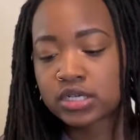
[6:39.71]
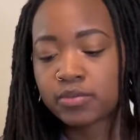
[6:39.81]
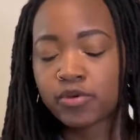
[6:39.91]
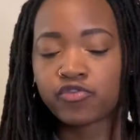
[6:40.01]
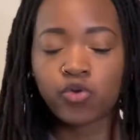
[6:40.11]

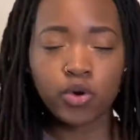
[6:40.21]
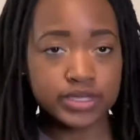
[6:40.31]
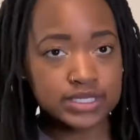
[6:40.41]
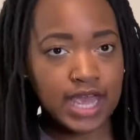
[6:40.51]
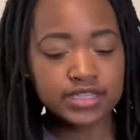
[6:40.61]
before
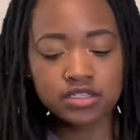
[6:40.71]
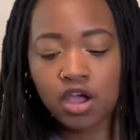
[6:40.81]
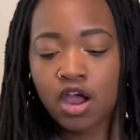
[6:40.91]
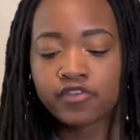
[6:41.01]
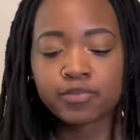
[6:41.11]
the Satin
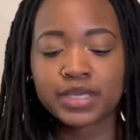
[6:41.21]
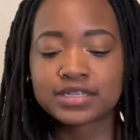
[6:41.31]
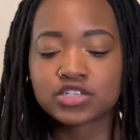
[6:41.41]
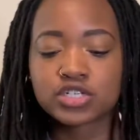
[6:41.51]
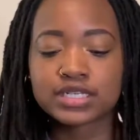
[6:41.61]
Scarf because
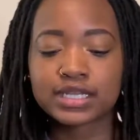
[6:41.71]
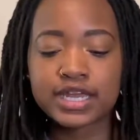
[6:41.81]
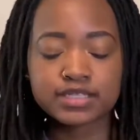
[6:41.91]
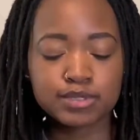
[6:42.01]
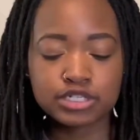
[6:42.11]
it's just
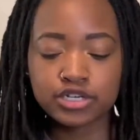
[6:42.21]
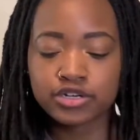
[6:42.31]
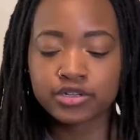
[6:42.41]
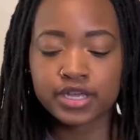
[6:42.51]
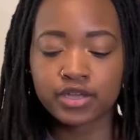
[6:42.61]
less
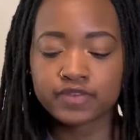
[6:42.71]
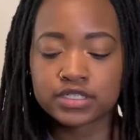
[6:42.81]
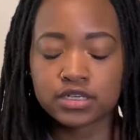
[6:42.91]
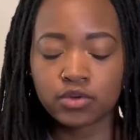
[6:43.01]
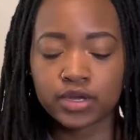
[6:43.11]
material that you have to
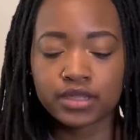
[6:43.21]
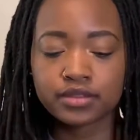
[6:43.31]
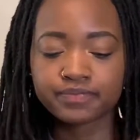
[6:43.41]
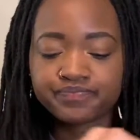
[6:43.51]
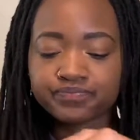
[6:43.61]
deal with.
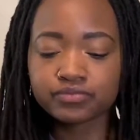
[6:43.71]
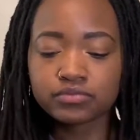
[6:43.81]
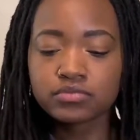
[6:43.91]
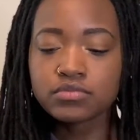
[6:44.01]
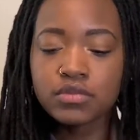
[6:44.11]

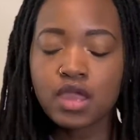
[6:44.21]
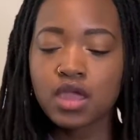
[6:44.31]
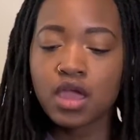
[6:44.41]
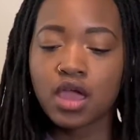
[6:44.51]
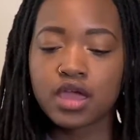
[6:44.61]

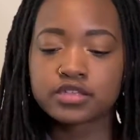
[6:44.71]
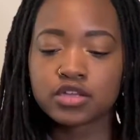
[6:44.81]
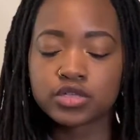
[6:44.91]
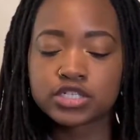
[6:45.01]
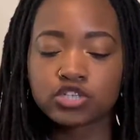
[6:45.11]
And so
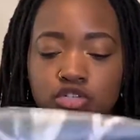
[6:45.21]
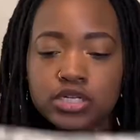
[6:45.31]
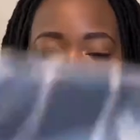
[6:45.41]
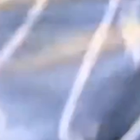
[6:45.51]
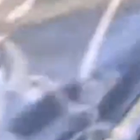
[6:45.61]

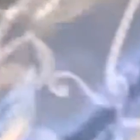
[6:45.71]
essentially